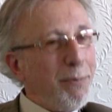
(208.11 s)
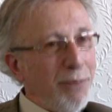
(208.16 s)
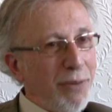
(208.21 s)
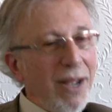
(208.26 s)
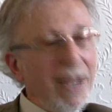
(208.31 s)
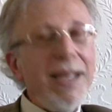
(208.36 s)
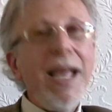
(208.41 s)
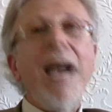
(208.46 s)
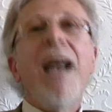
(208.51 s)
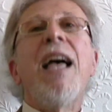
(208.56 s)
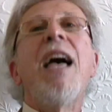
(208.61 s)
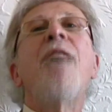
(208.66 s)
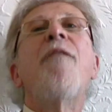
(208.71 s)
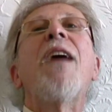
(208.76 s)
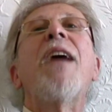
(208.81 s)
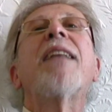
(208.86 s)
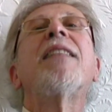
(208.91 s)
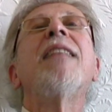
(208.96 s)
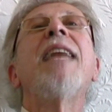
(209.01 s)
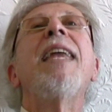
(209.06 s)
nobody yeah.
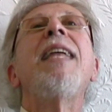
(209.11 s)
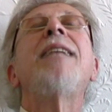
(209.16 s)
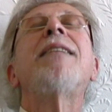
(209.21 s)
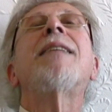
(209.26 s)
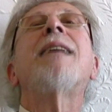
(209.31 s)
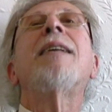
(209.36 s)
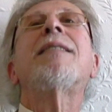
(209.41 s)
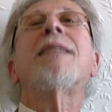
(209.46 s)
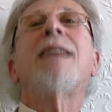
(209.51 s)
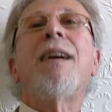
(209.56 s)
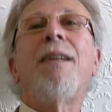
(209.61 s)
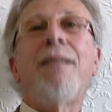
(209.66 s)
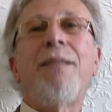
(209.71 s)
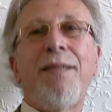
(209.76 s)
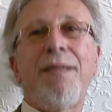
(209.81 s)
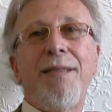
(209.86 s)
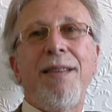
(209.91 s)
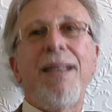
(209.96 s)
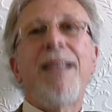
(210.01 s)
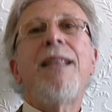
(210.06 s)
understands fact,
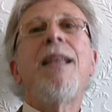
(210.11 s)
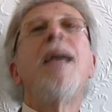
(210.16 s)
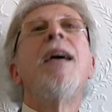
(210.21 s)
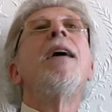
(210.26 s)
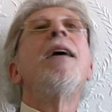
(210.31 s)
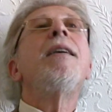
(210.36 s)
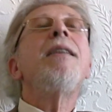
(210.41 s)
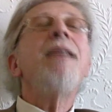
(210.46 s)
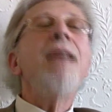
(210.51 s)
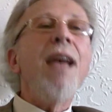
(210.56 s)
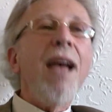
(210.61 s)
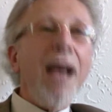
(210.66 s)
why there is that ratio.